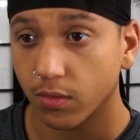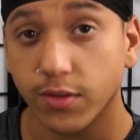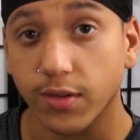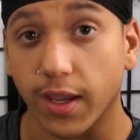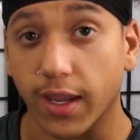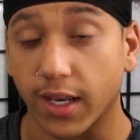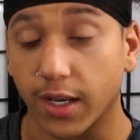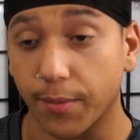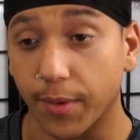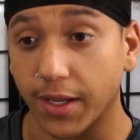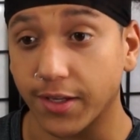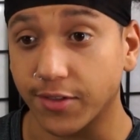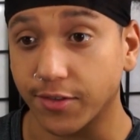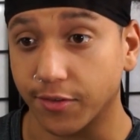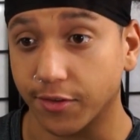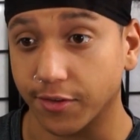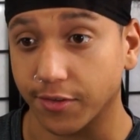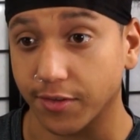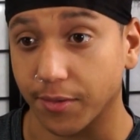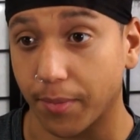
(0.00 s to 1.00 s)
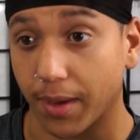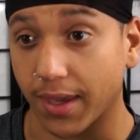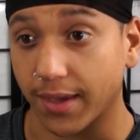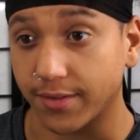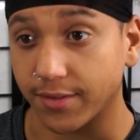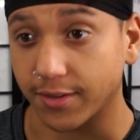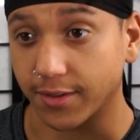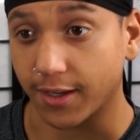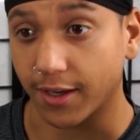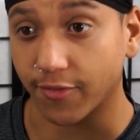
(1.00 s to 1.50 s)
the... This animation looks
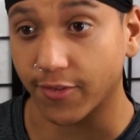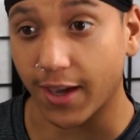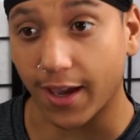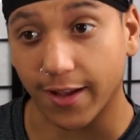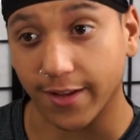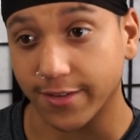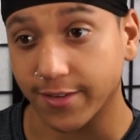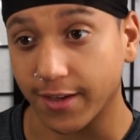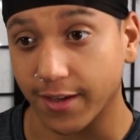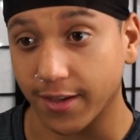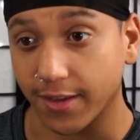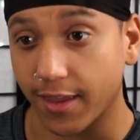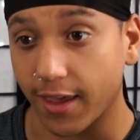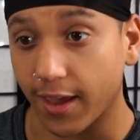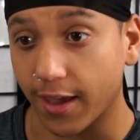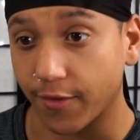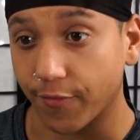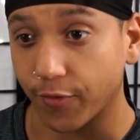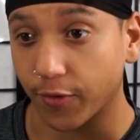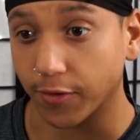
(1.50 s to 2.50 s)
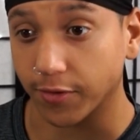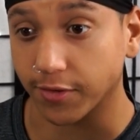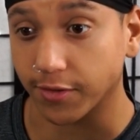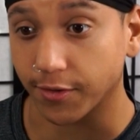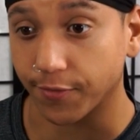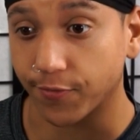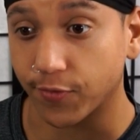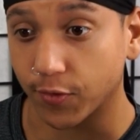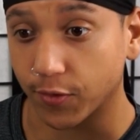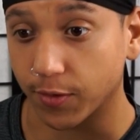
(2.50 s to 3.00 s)
amazing. I've got to say that first
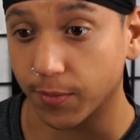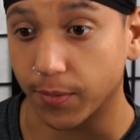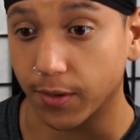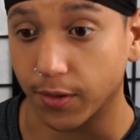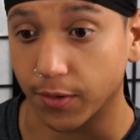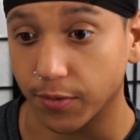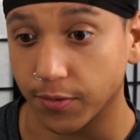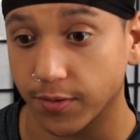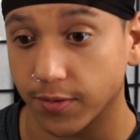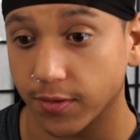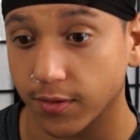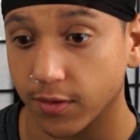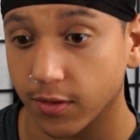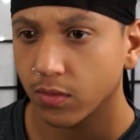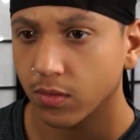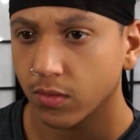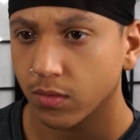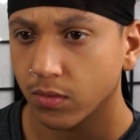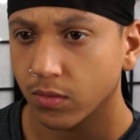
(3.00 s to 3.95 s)
and foremost.